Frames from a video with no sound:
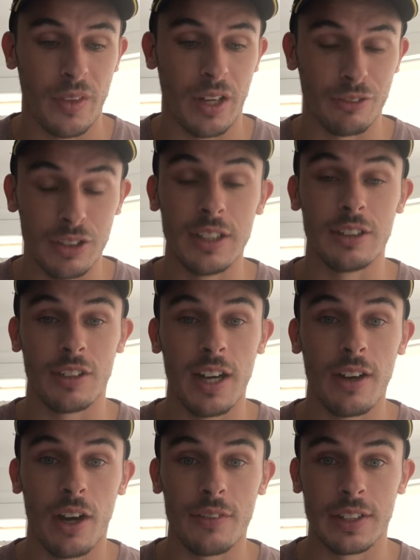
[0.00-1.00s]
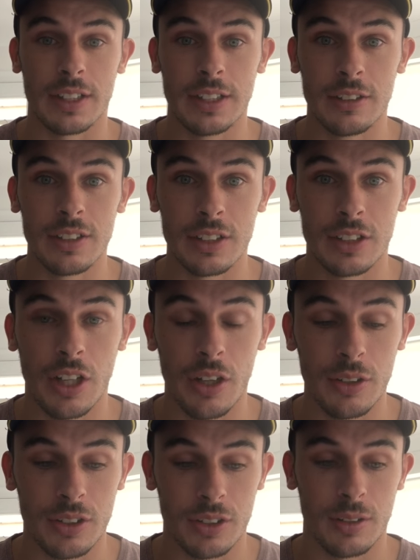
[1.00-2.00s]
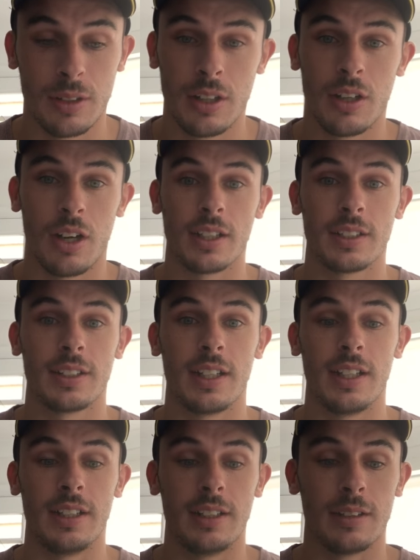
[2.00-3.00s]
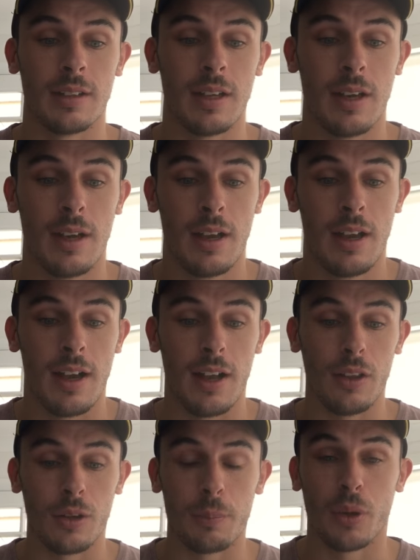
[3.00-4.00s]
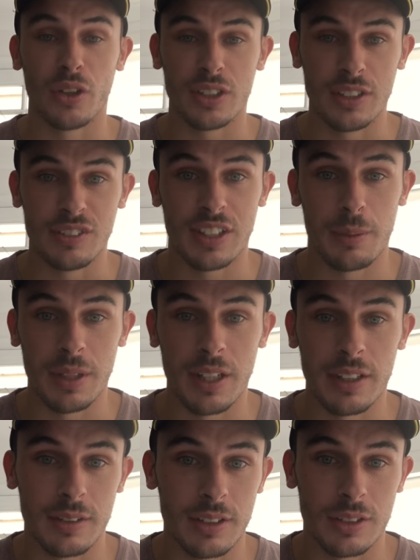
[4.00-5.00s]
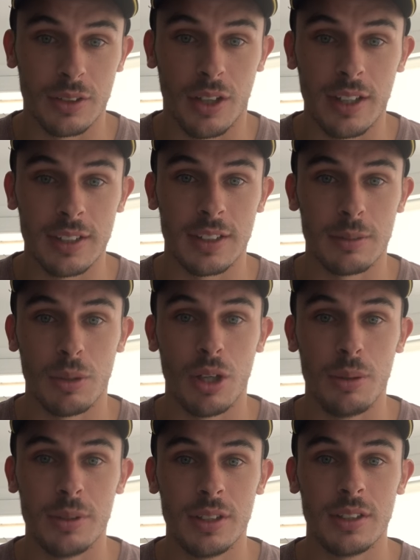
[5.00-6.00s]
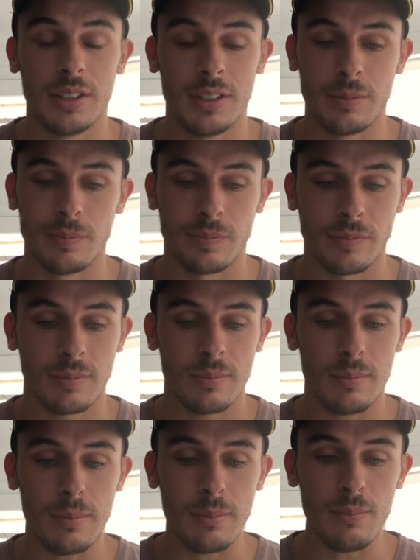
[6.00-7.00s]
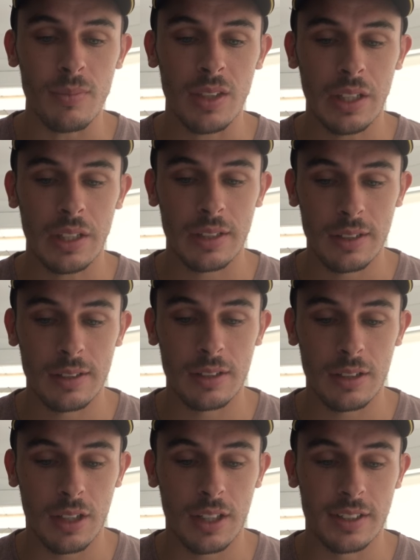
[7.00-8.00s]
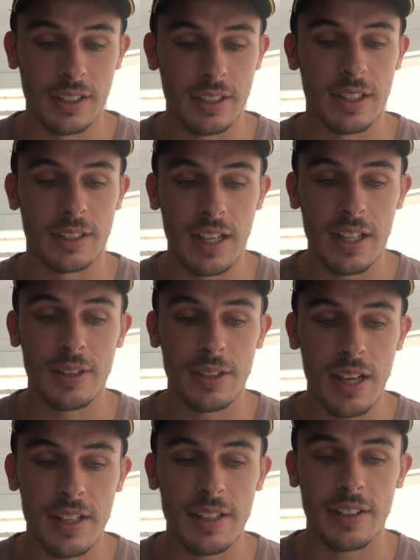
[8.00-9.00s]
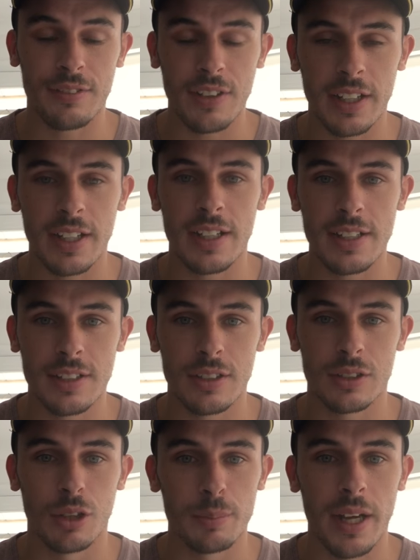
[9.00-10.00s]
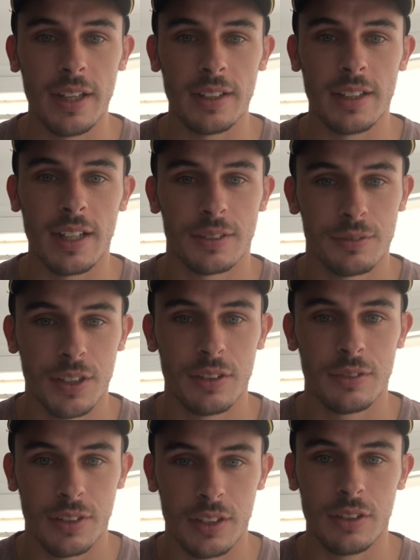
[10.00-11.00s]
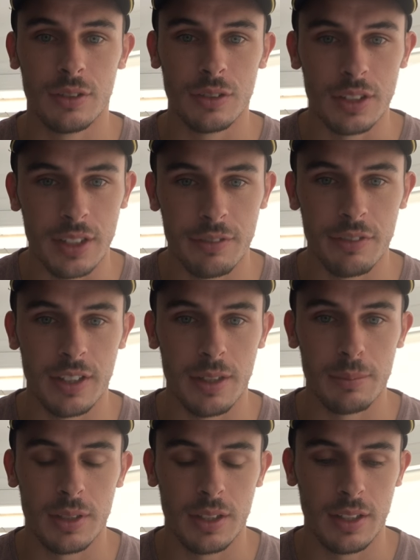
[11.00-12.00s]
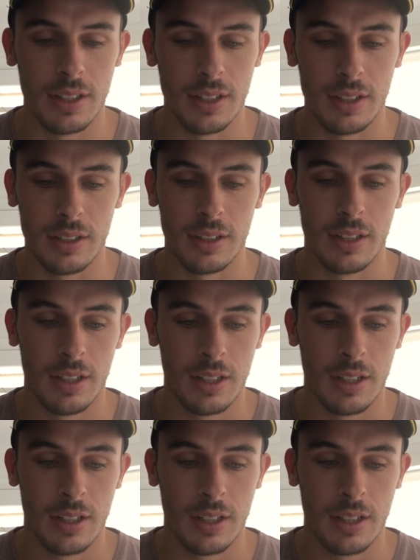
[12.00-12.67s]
I really rate Ivan Cleary as a coach. I see a lot of positives coming at the Tigers at the moment, and I think at any any if they can get into the top eight, that's a very very good year for them. And